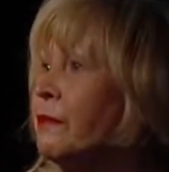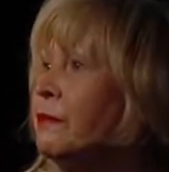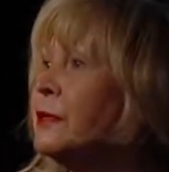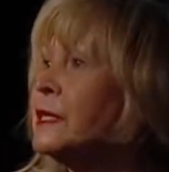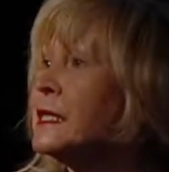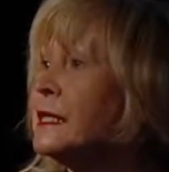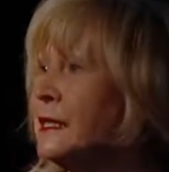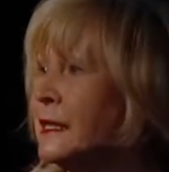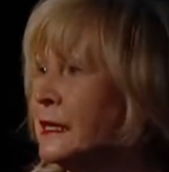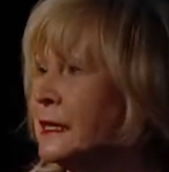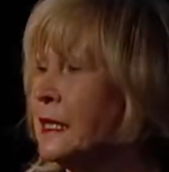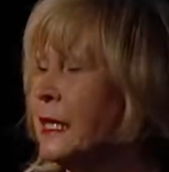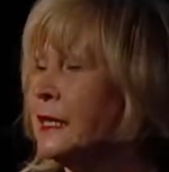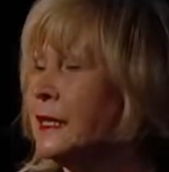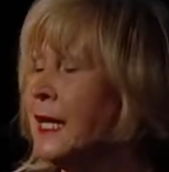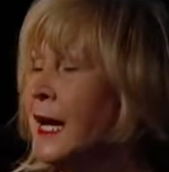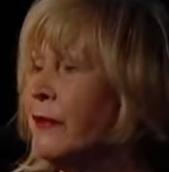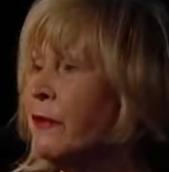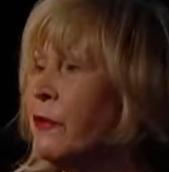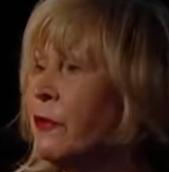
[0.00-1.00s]
Business,
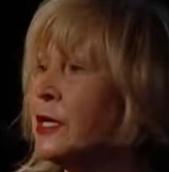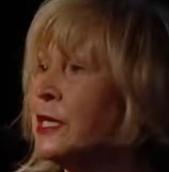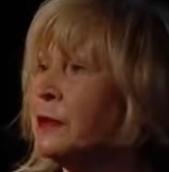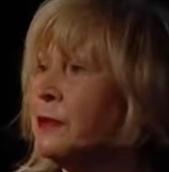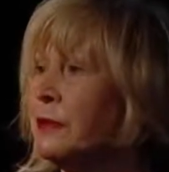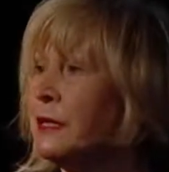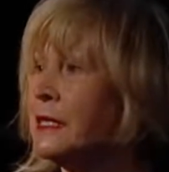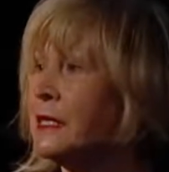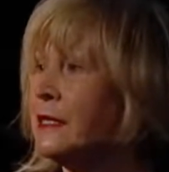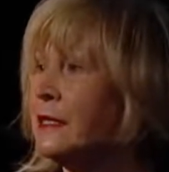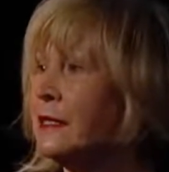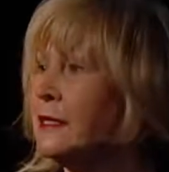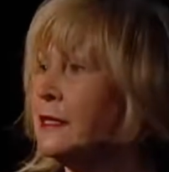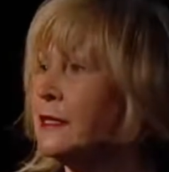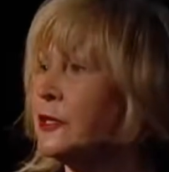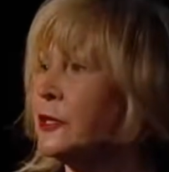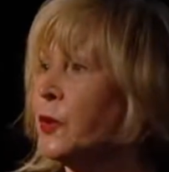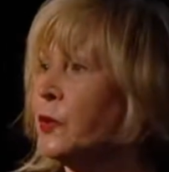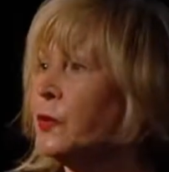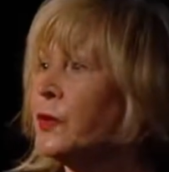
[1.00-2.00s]
it's everyone's
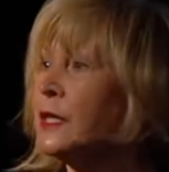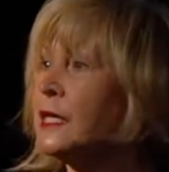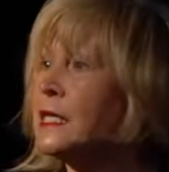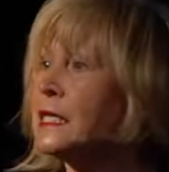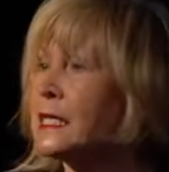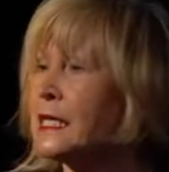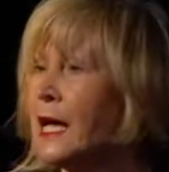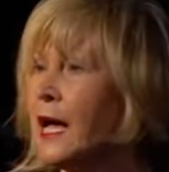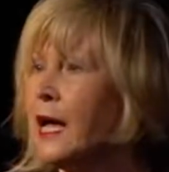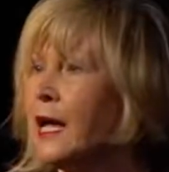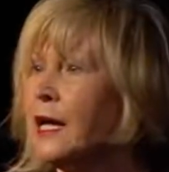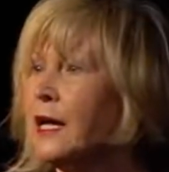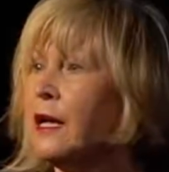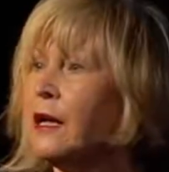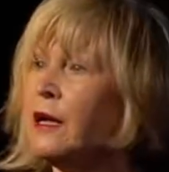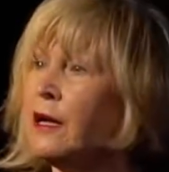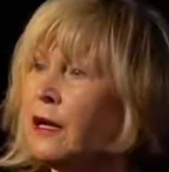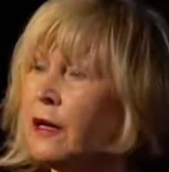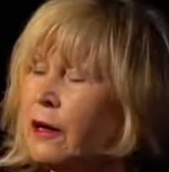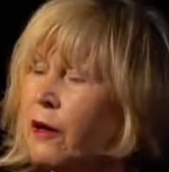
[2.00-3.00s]
business to really say,
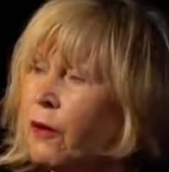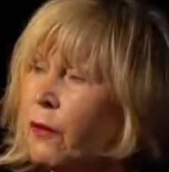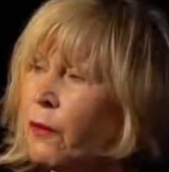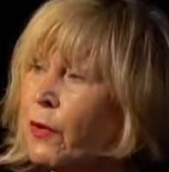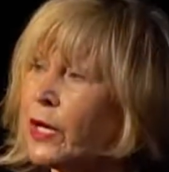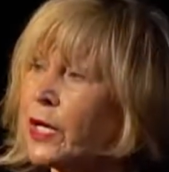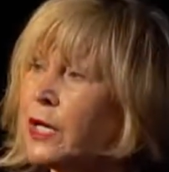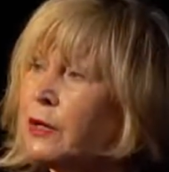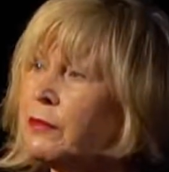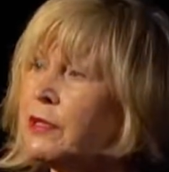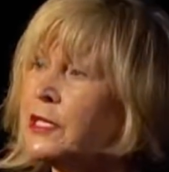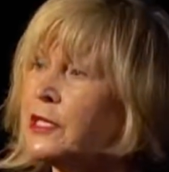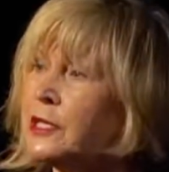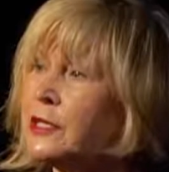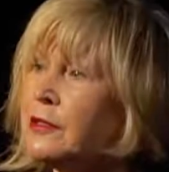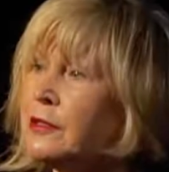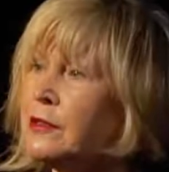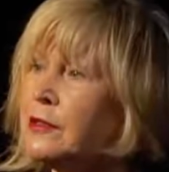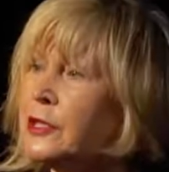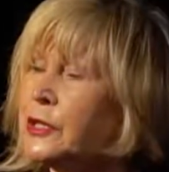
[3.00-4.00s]
what can we
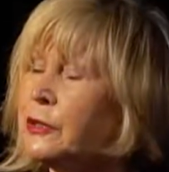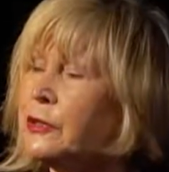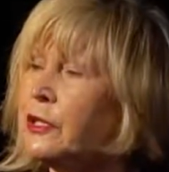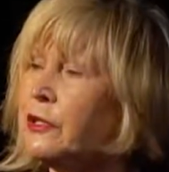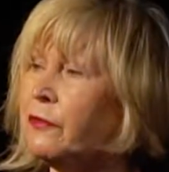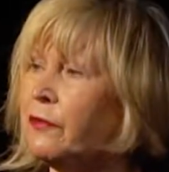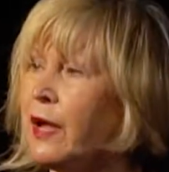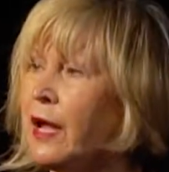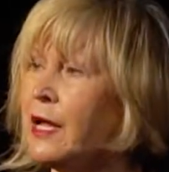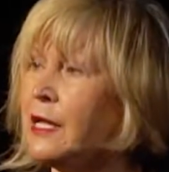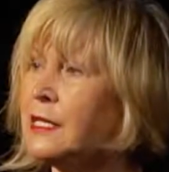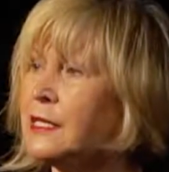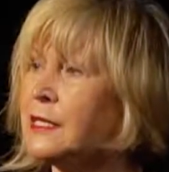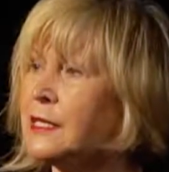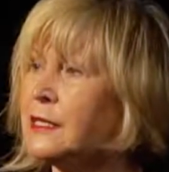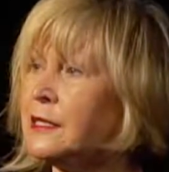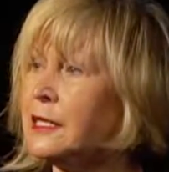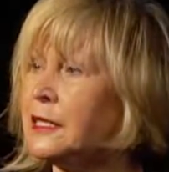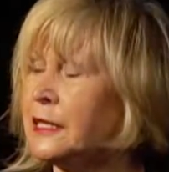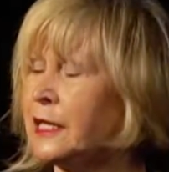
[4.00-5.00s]
do to
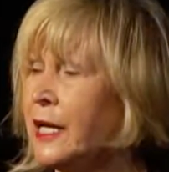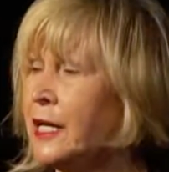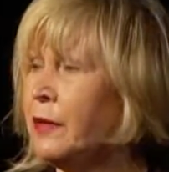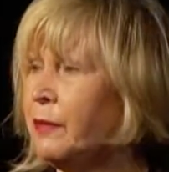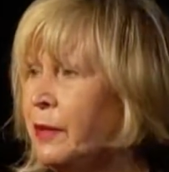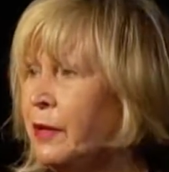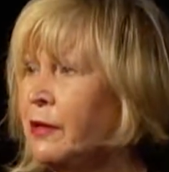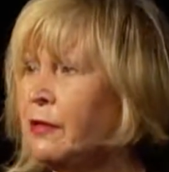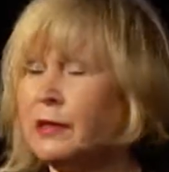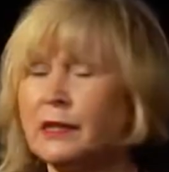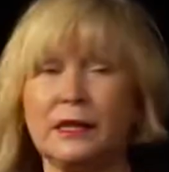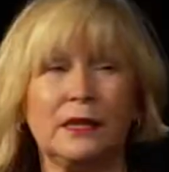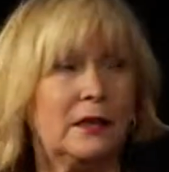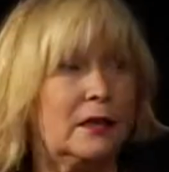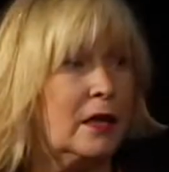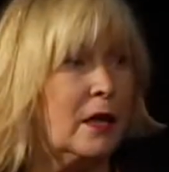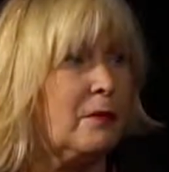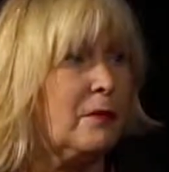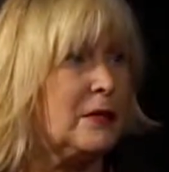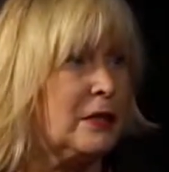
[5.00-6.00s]
advance the
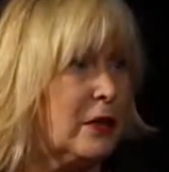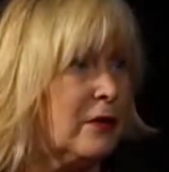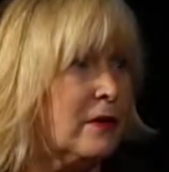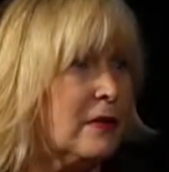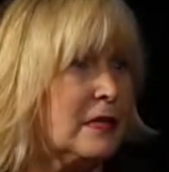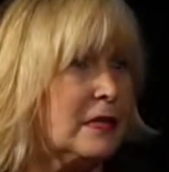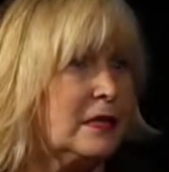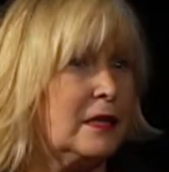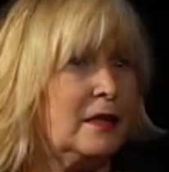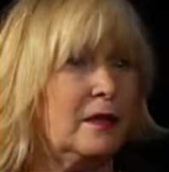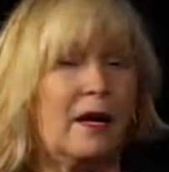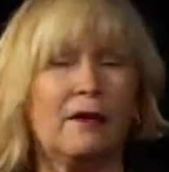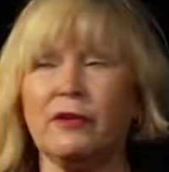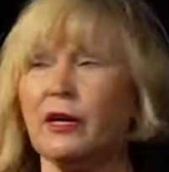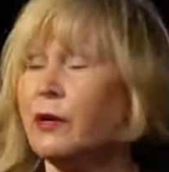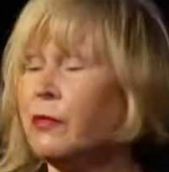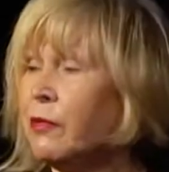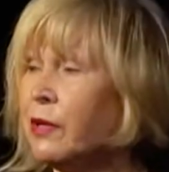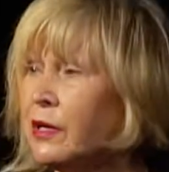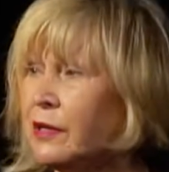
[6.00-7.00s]
sustainability and resiliency of
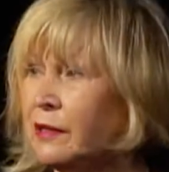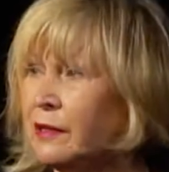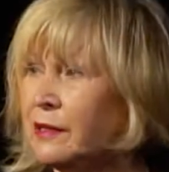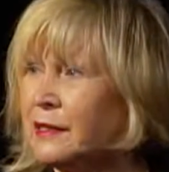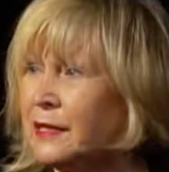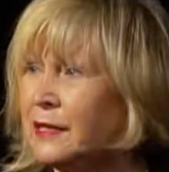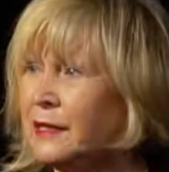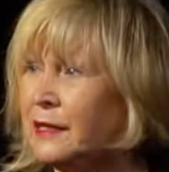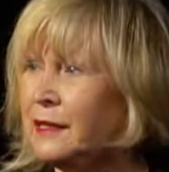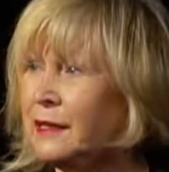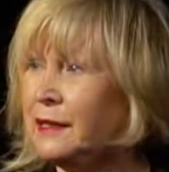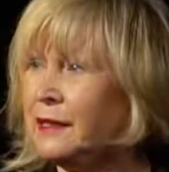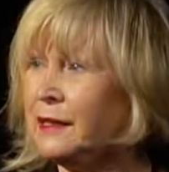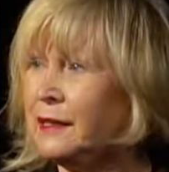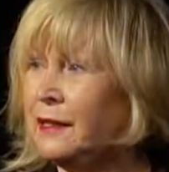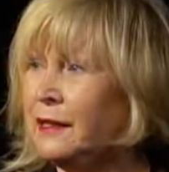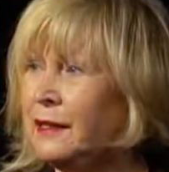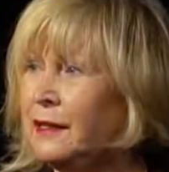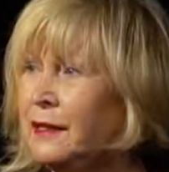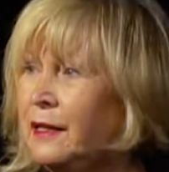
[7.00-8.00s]
our world,
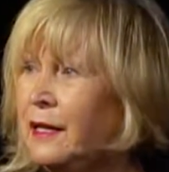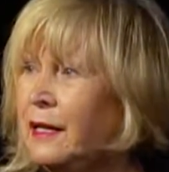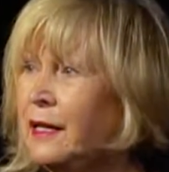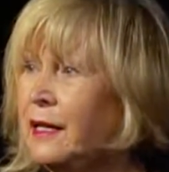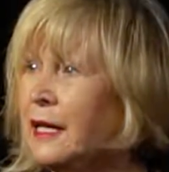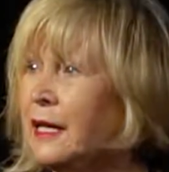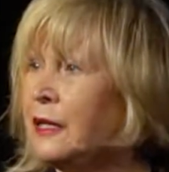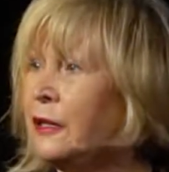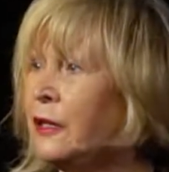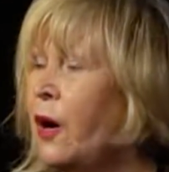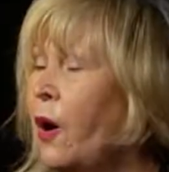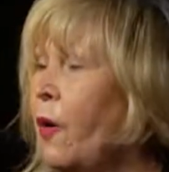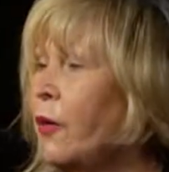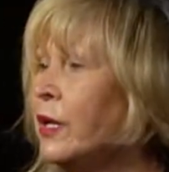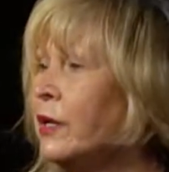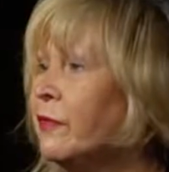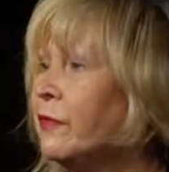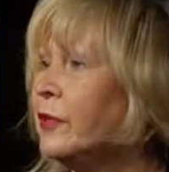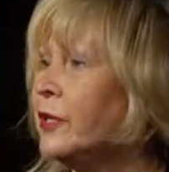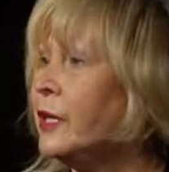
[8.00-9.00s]
not
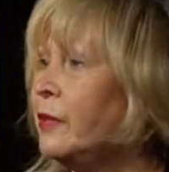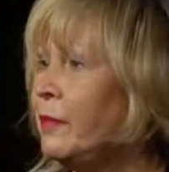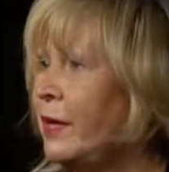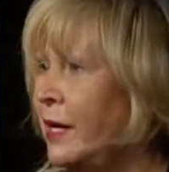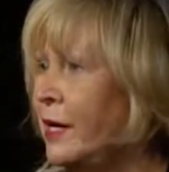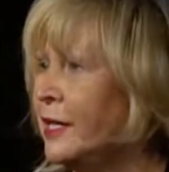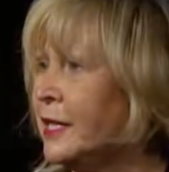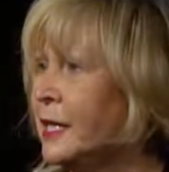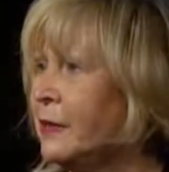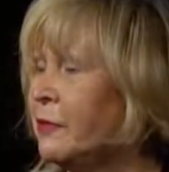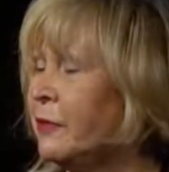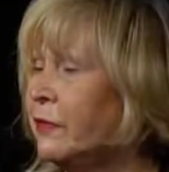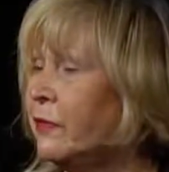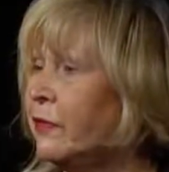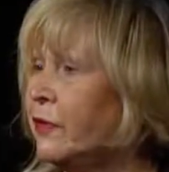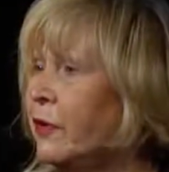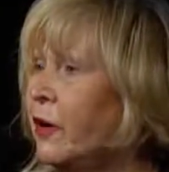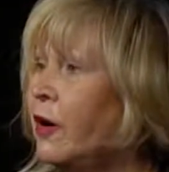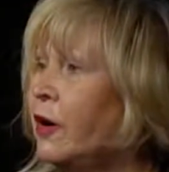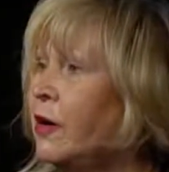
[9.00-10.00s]
only for humanity, but
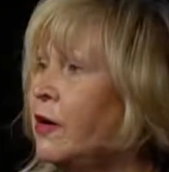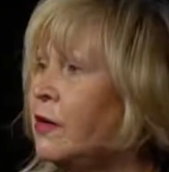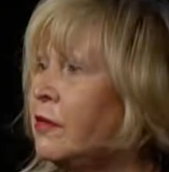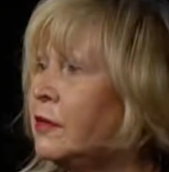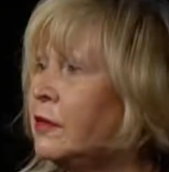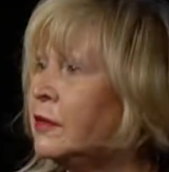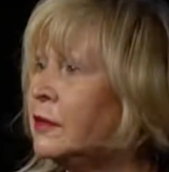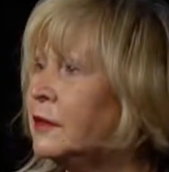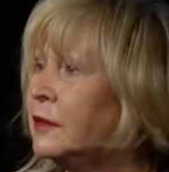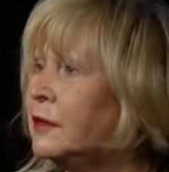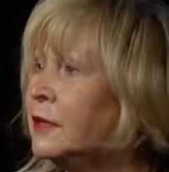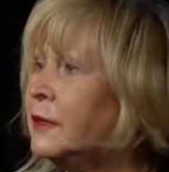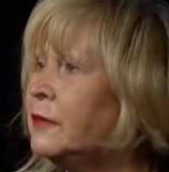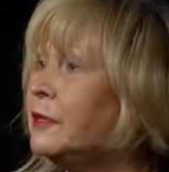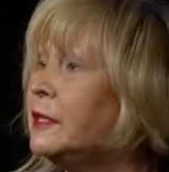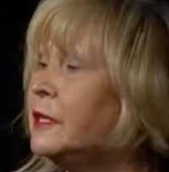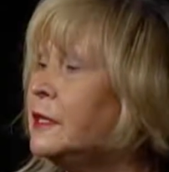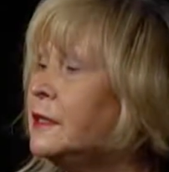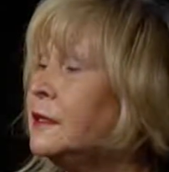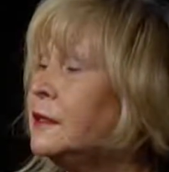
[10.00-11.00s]
for all
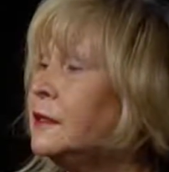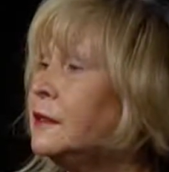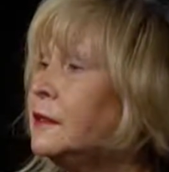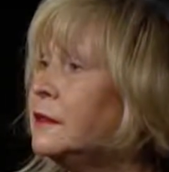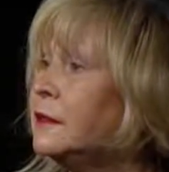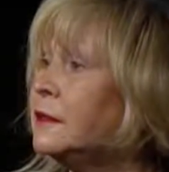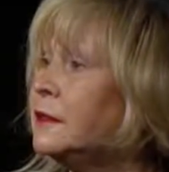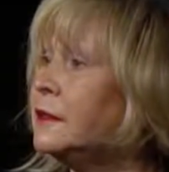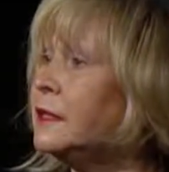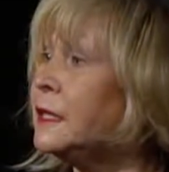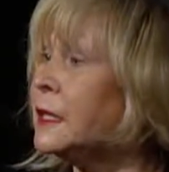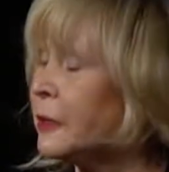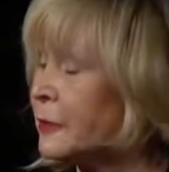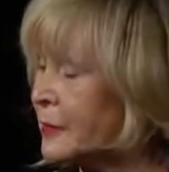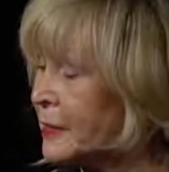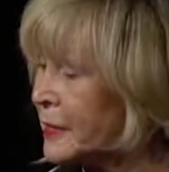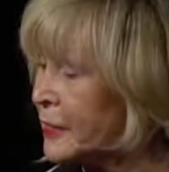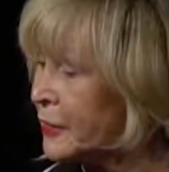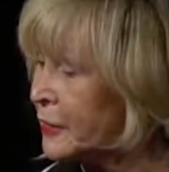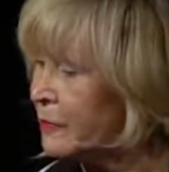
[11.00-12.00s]
living
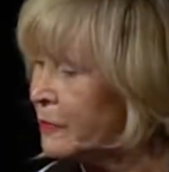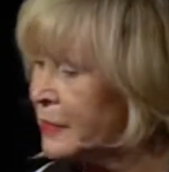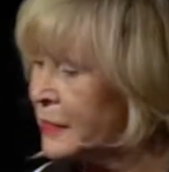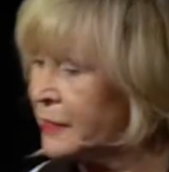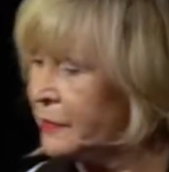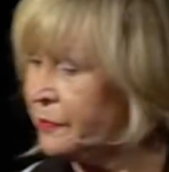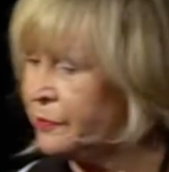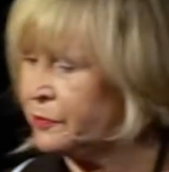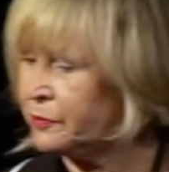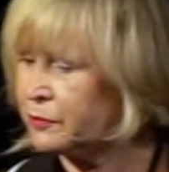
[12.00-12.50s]
ecosystems.